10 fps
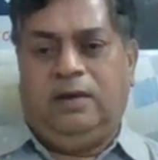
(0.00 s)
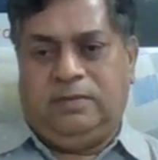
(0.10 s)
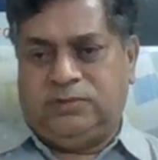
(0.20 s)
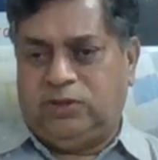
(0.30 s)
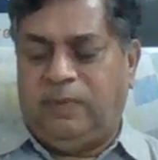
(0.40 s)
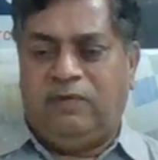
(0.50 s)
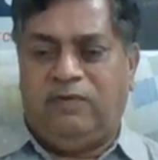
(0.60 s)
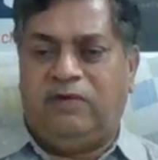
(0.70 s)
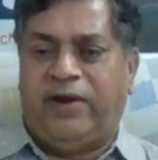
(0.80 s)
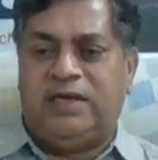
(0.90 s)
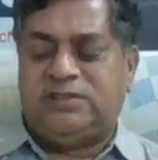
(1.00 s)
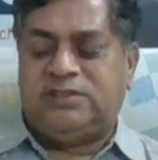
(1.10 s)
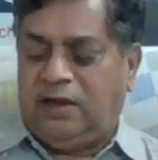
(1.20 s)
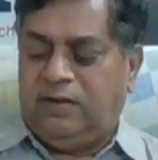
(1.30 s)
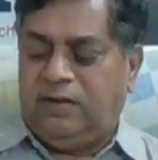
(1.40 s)
Jobava finds
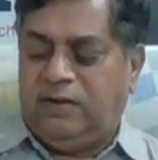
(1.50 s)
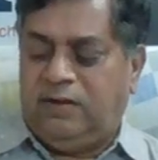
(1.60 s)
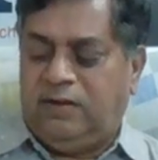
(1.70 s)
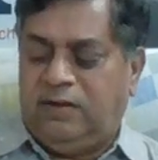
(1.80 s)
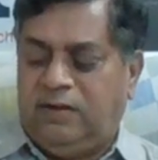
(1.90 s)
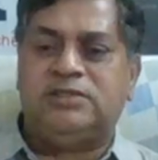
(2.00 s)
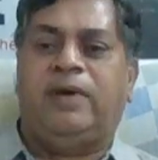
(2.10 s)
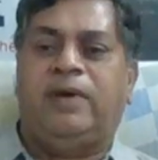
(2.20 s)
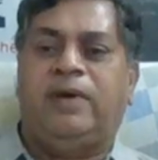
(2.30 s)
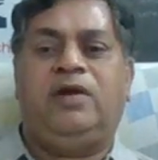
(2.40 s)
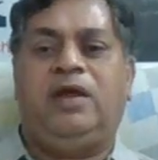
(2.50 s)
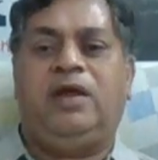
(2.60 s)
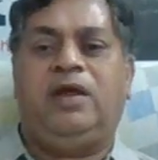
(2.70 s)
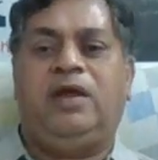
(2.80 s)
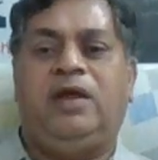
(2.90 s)
a very nice maneuver here.
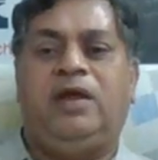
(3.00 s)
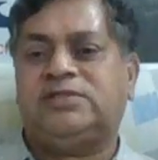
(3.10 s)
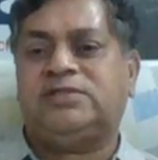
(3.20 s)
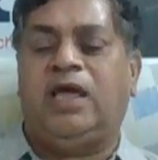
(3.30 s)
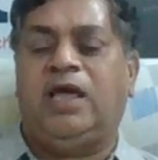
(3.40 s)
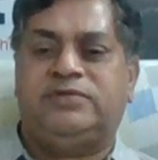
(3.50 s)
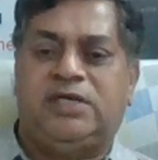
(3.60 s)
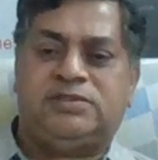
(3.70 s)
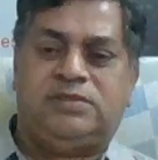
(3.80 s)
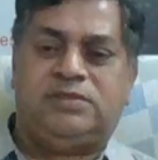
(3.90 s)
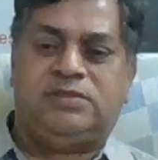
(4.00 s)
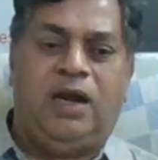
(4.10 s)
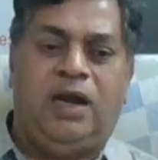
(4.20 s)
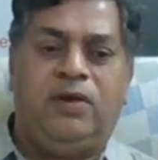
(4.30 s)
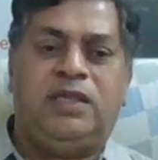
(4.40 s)
He plays king f6, and
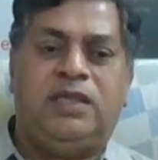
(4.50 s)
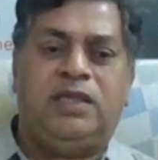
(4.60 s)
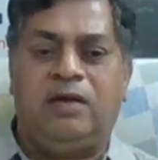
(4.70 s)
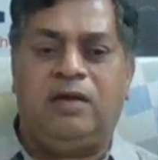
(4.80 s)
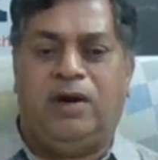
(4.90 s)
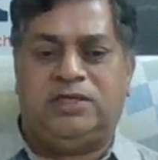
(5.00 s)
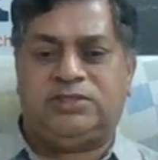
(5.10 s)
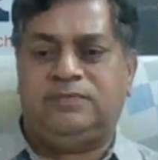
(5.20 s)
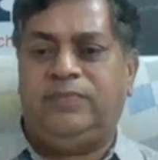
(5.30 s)
look at the king march.